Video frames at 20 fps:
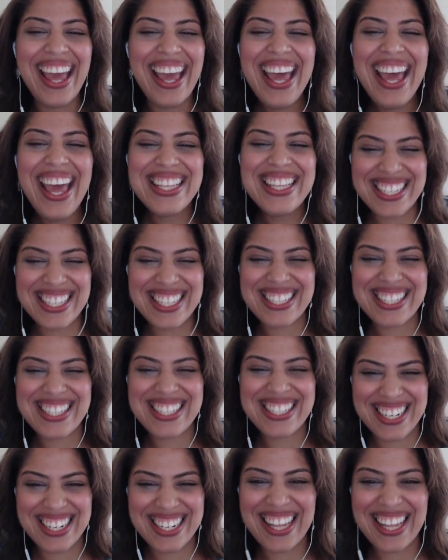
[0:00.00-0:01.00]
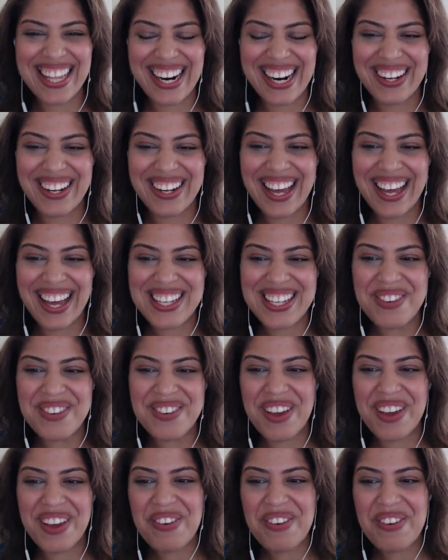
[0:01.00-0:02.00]
decision that I had to
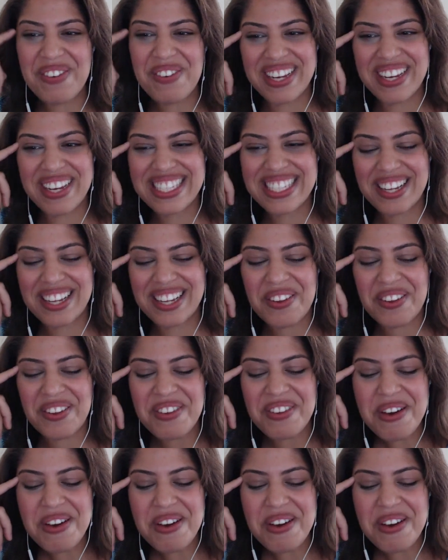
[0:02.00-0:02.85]
make for myself.